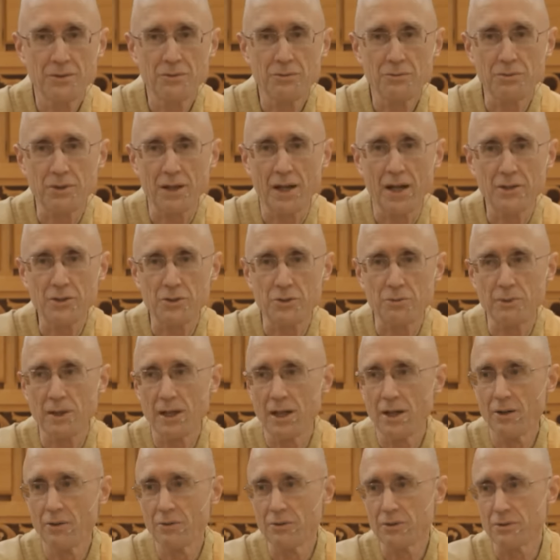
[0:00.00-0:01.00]
flies
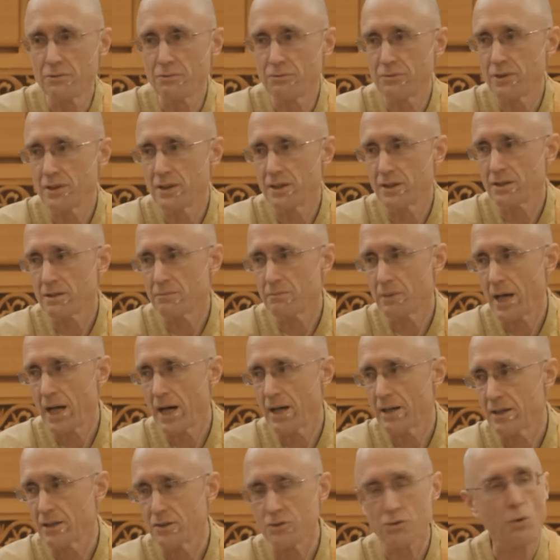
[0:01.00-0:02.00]
around defeating the
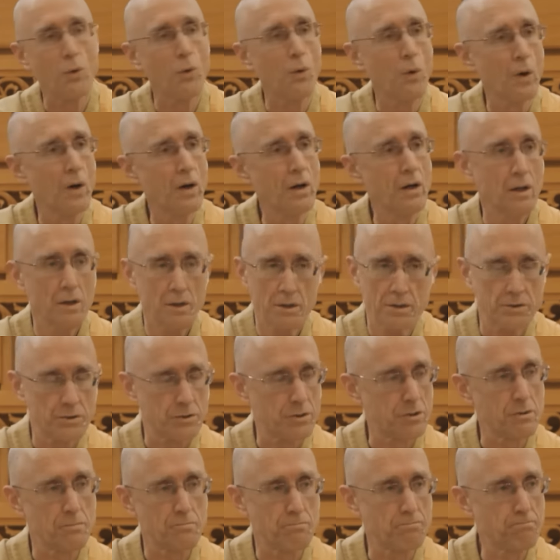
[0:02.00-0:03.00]
baddies, or
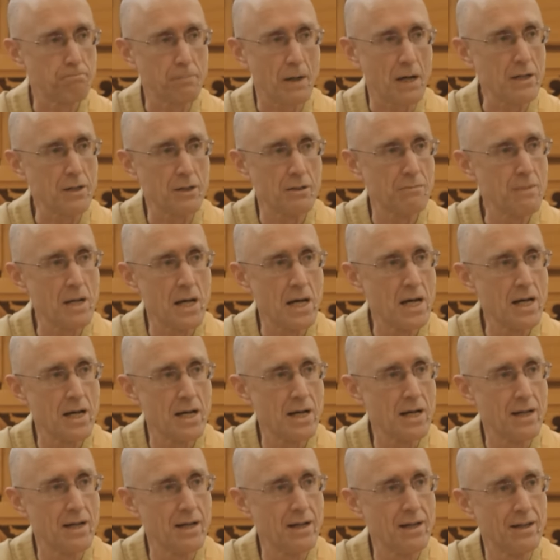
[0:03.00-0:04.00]

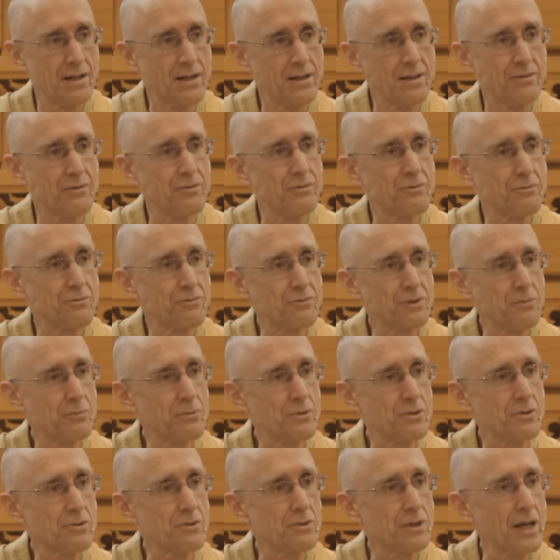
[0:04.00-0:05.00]
Spider-Man flips
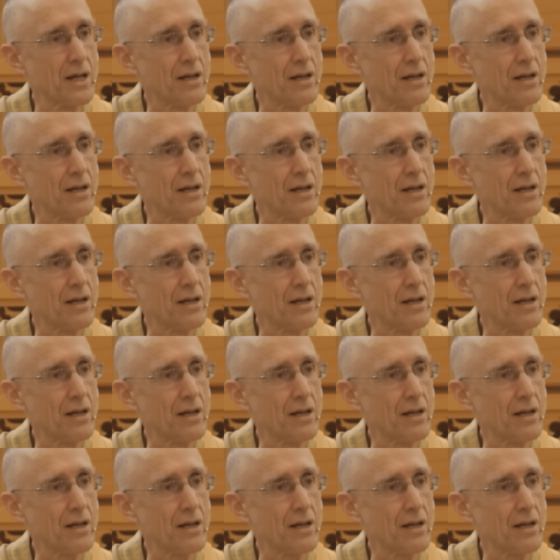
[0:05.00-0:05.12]
through